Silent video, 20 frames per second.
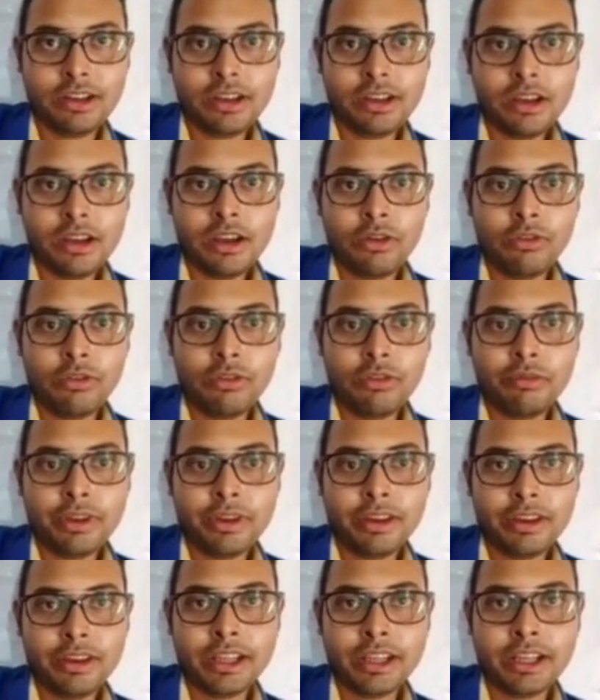function
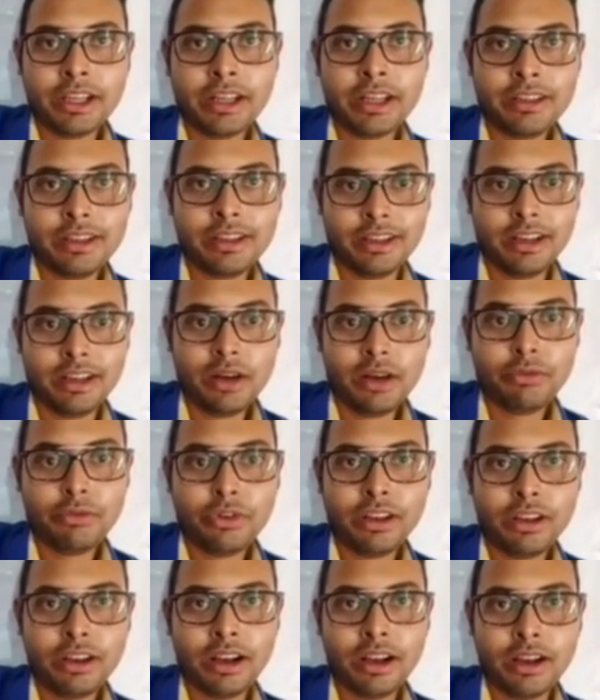will be
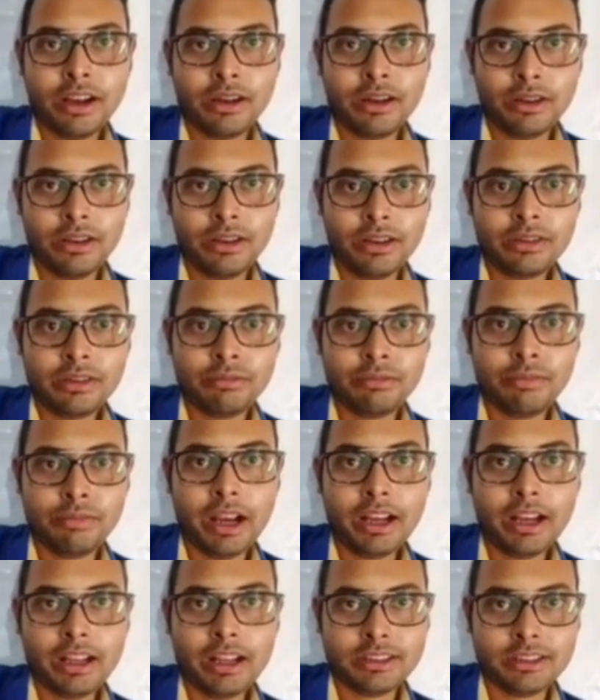decreasing, therefore
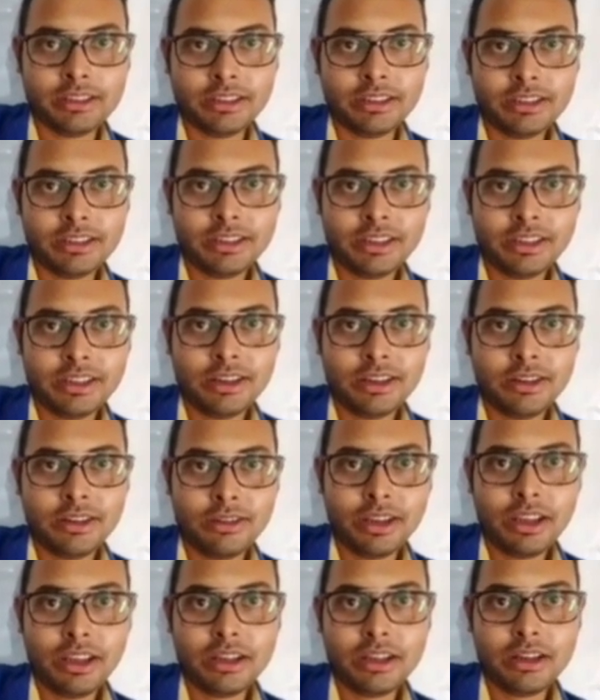it is
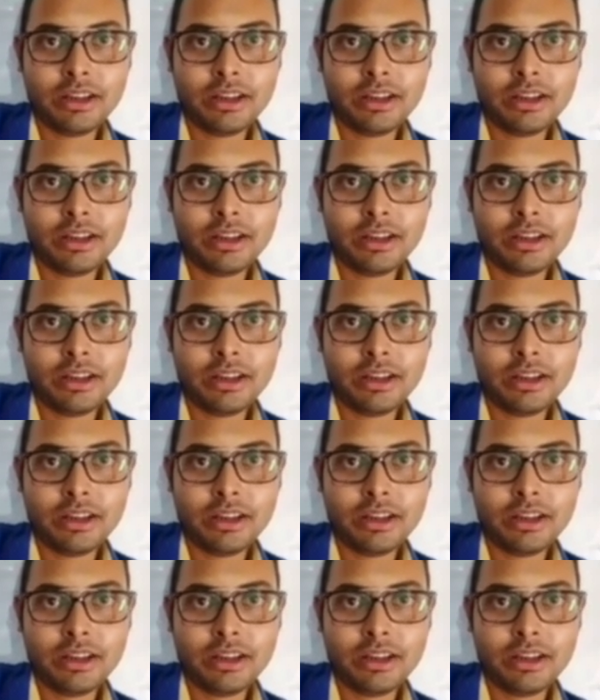minus.